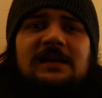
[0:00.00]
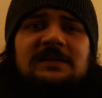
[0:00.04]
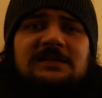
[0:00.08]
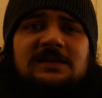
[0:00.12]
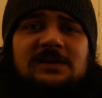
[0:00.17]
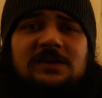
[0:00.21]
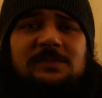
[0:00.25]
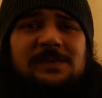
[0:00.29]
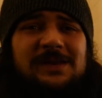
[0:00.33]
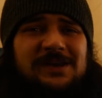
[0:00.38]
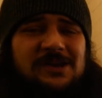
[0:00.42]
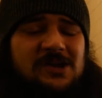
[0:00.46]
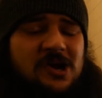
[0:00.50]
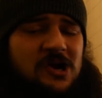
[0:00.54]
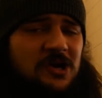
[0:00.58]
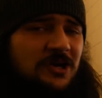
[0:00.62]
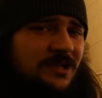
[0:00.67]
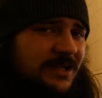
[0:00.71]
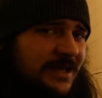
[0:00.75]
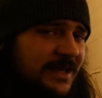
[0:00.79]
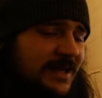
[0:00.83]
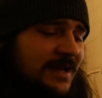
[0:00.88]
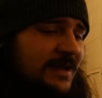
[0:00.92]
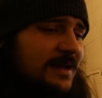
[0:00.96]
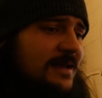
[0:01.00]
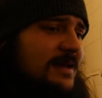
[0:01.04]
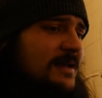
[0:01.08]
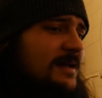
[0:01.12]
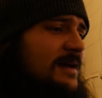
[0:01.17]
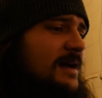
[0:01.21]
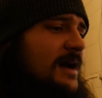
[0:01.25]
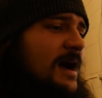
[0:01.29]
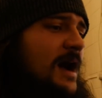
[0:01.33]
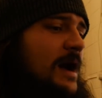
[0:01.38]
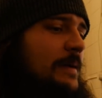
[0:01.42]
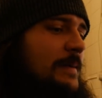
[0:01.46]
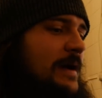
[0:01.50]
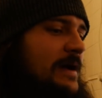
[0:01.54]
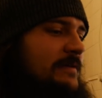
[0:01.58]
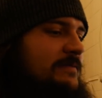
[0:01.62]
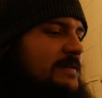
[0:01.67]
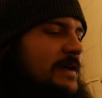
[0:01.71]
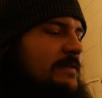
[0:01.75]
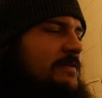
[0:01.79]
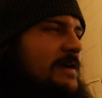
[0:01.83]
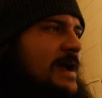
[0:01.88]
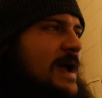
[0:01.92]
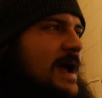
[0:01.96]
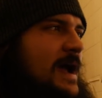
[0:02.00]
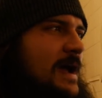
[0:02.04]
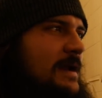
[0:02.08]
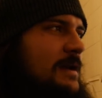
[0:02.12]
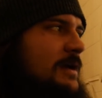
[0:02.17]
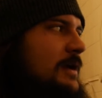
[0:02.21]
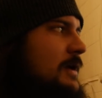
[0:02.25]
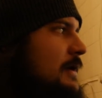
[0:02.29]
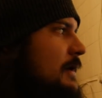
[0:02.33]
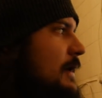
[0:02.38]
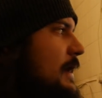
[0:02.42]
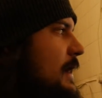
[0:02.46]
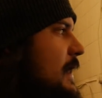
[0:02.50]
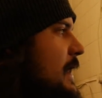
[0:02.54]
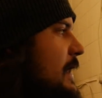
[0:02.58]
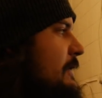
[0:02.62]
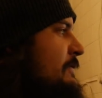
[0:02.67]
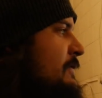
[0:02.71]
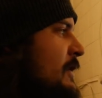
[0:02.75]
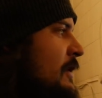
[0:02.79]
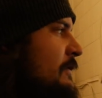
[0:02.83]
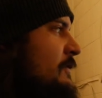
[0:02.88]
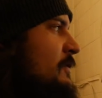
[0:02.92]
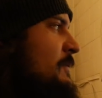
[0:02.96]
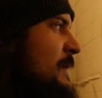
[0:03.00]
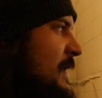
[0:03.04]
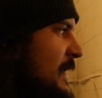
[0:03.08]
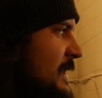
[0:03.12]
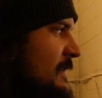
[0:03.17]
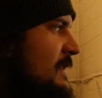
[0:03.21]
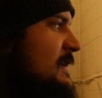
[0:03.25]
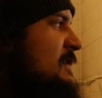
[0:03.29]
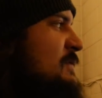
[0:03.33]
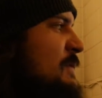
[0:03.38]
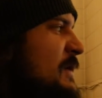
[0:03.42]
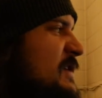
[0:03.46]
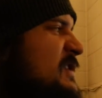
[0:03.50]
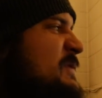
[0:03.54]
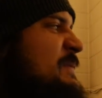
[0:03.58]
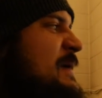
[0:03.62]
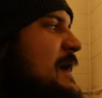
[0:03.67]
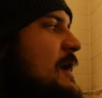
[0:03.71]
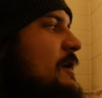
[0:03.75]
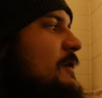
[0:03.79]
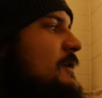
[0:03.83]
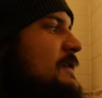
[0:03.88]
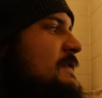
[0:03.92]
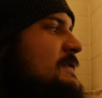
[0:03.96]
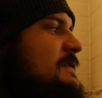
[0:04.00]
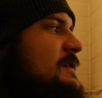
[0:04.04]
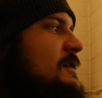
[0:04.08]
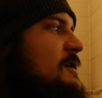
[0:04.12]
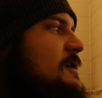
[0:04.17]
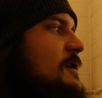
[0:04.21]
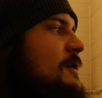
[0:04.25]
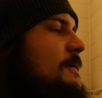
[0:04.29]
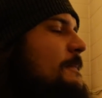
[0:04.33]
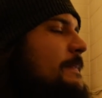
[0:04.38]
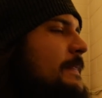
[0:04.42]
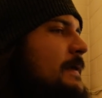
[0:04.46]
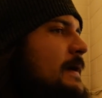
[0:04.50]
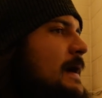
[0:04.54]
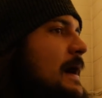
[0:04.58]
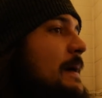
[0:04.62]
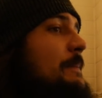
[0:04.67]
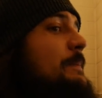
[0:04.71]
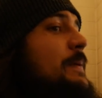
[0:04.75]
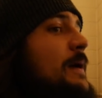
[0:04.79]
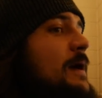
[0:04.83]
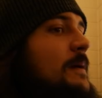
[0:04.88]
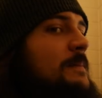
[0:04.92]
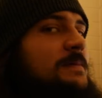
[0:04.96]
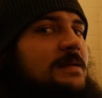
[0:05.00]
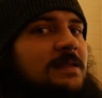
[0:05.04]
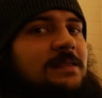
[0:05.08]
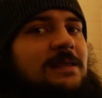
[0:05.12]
is gonna be gnarly. I've never had a Volvo making this much power, so I'm pumped.